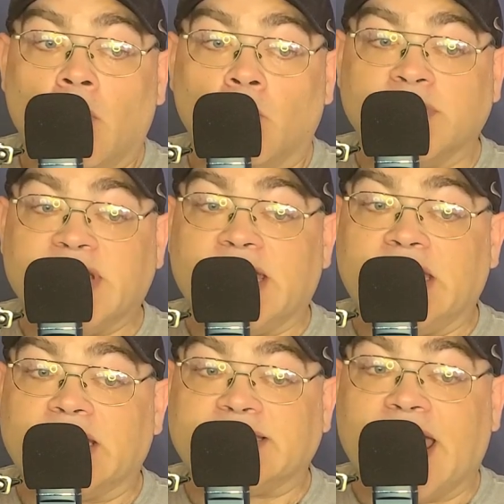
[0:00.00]
When
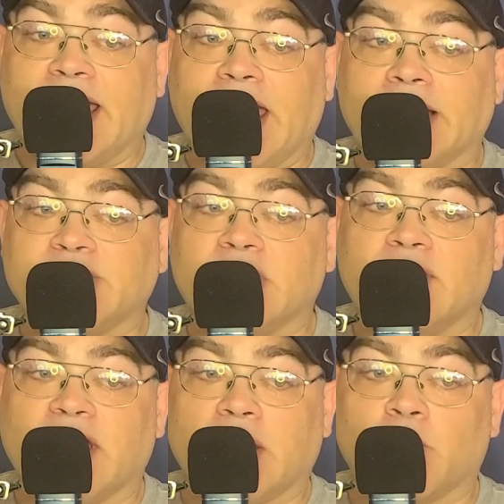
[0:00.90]
taking an attack action,
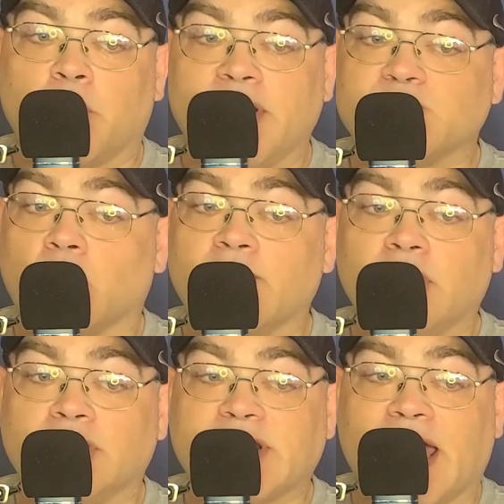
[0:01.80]
they can replace one of
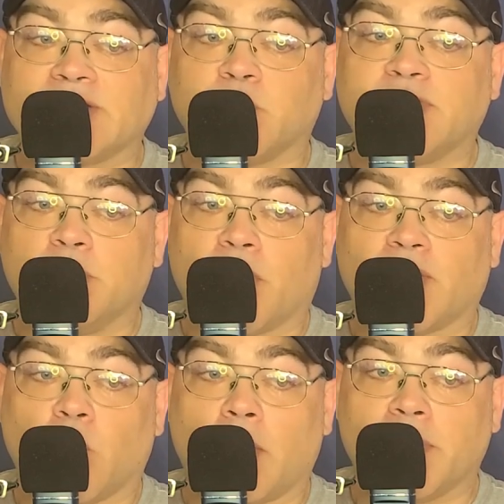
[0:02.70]
their attacks with the
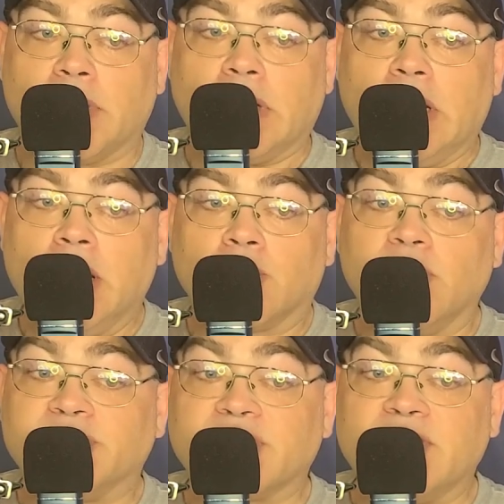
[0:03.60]
breath weapon.
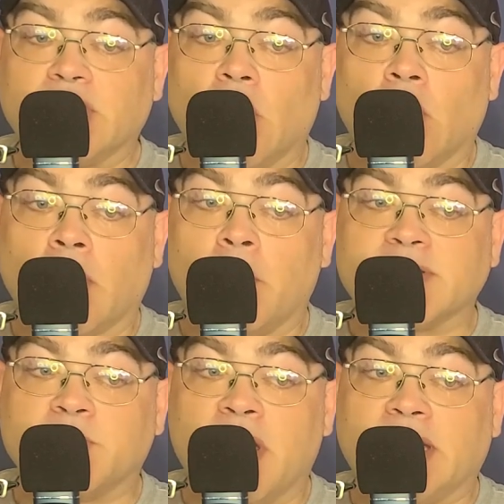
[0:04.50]
Creatures in the cone
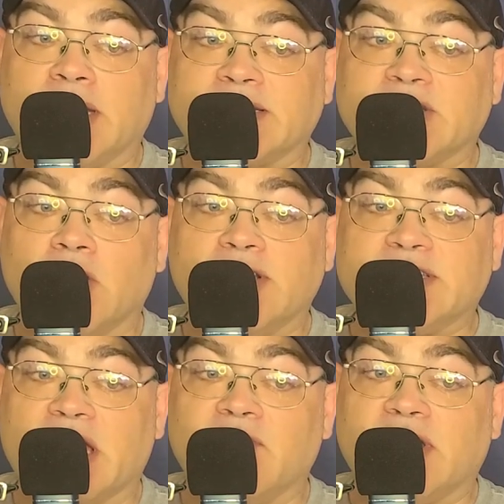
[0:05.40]
must make a dexterity
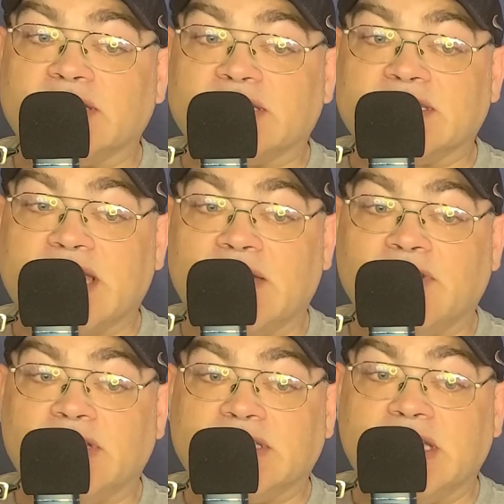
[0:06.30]
save against the save
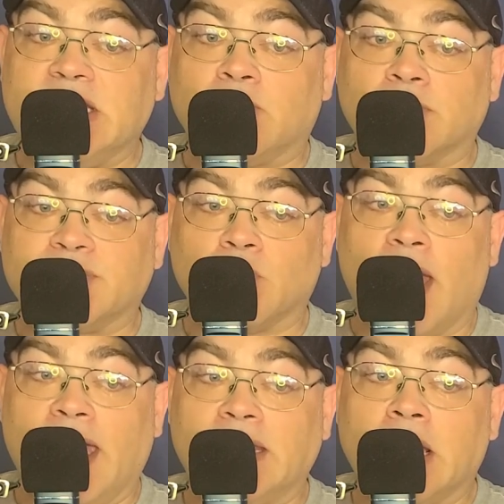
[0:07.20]
DC equal to
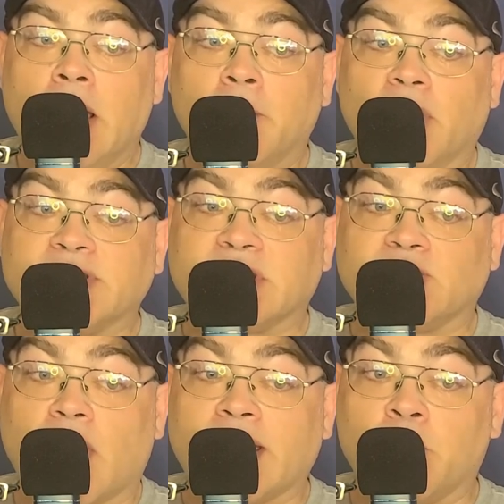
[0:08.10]
8, plus the
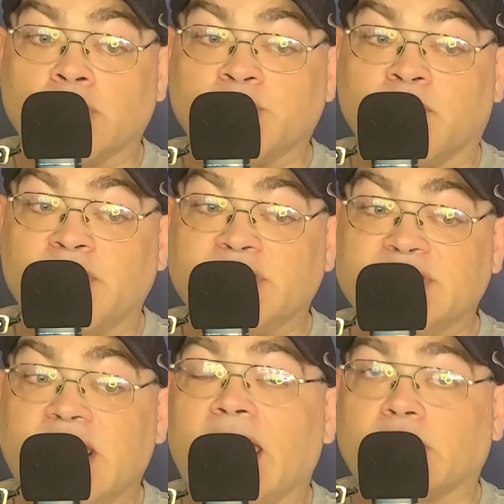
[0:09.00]
Dragonborn's
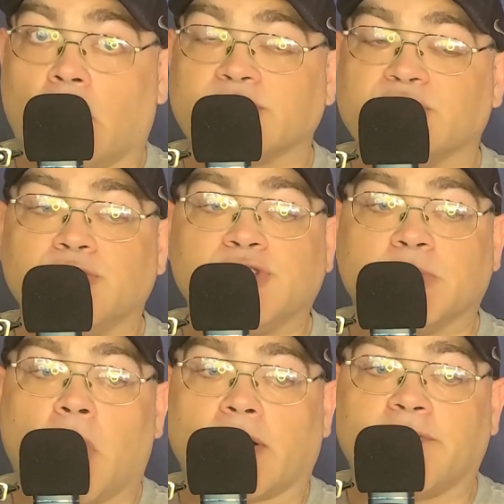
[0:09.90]
proficiency and
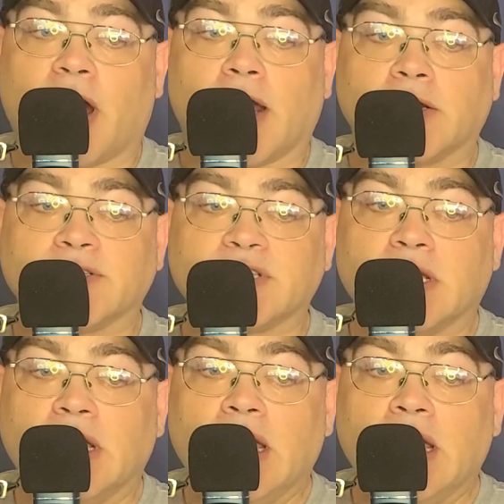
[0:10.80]
constitution modifiers.